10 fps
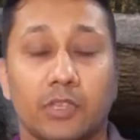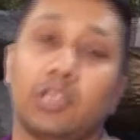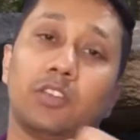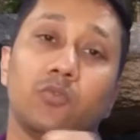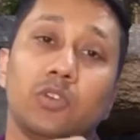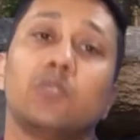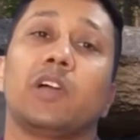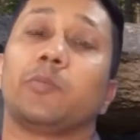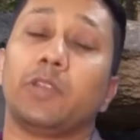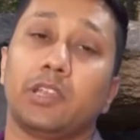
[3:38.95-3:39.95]
it will
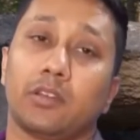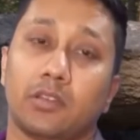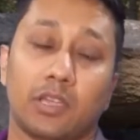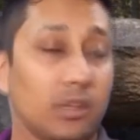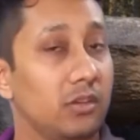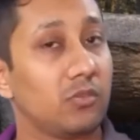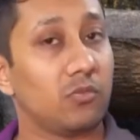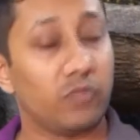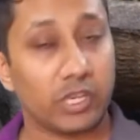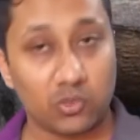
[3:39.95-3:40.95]
vibrate and it
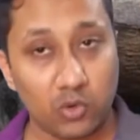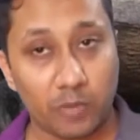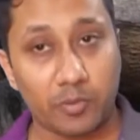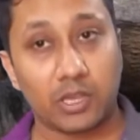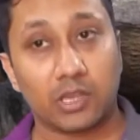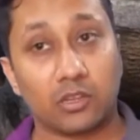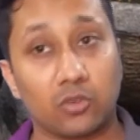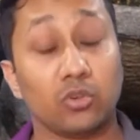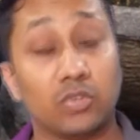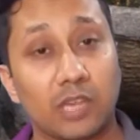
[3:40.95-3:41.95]
will wake you up. The
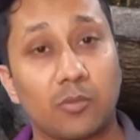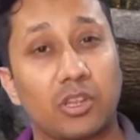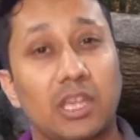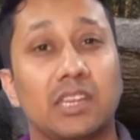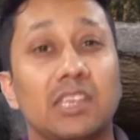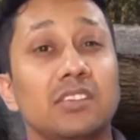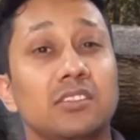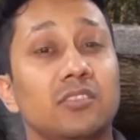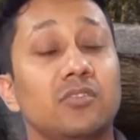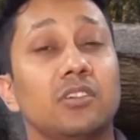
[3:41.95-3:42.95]
good thing about that is
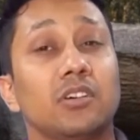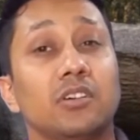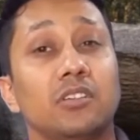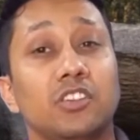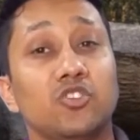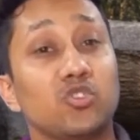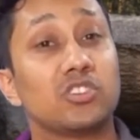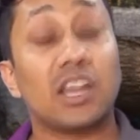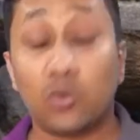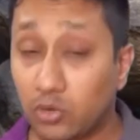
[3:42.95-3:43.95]
there's no
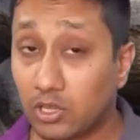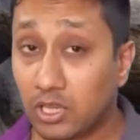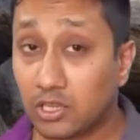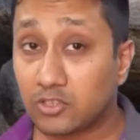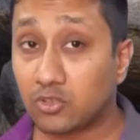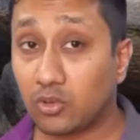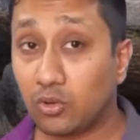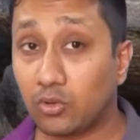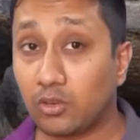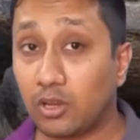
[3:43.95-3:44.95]
sound.
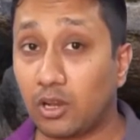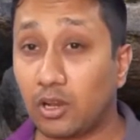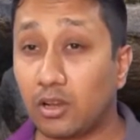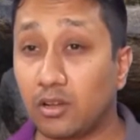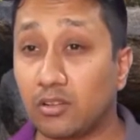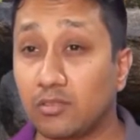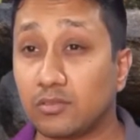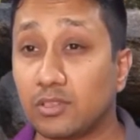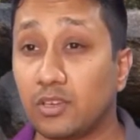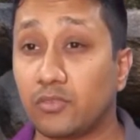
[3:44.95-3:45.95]
So
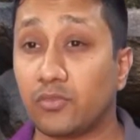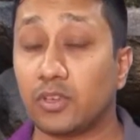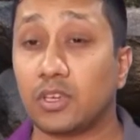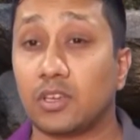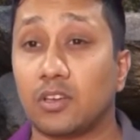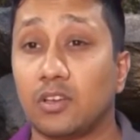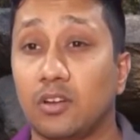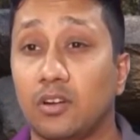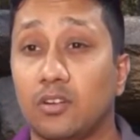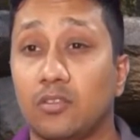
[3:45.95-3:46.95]
if
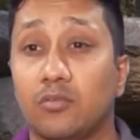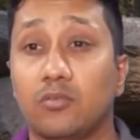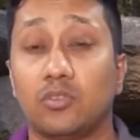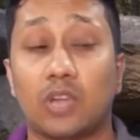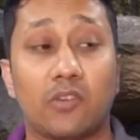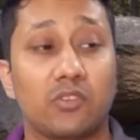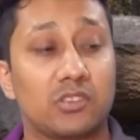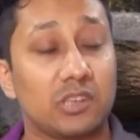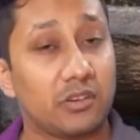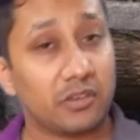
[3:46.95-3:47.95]
you have your
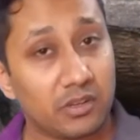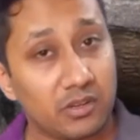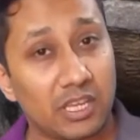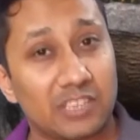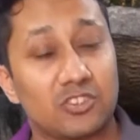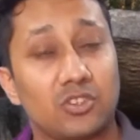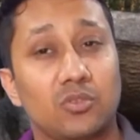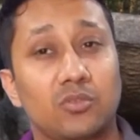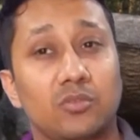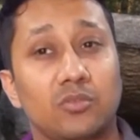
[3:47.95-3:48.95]
children next to
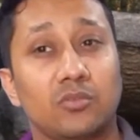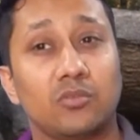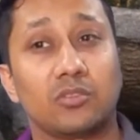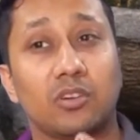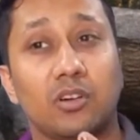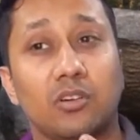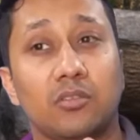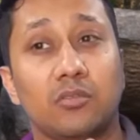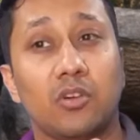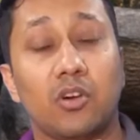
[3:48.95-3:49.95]
you,
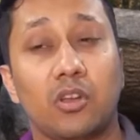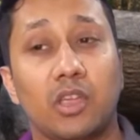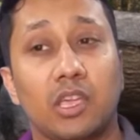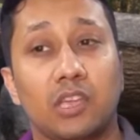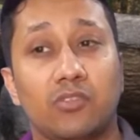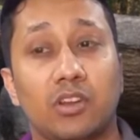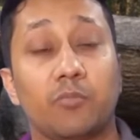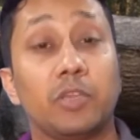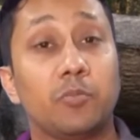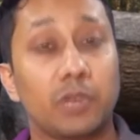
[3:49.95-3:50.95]
or if there are
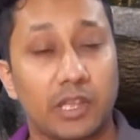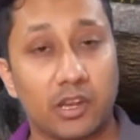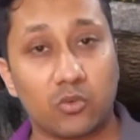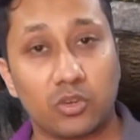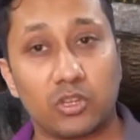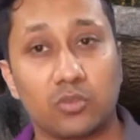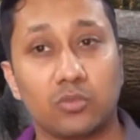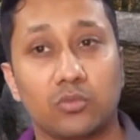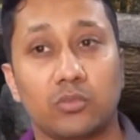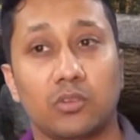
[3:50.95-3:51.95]
people around you,